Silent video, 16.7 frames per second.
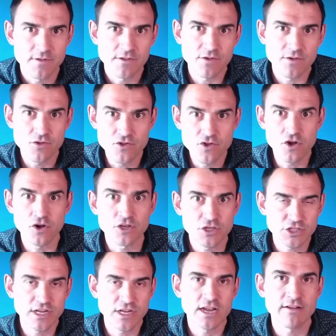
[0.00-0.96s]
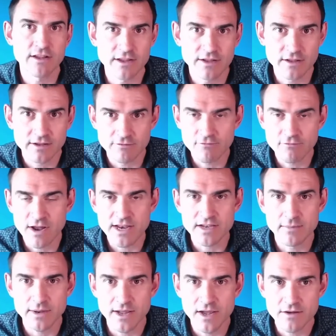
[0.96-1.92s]
So not sharing
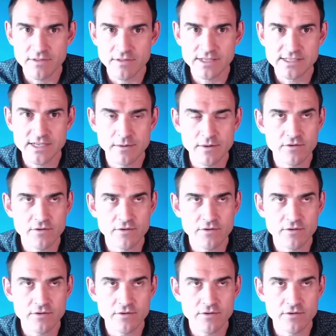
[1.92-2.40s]
randomly over the internet.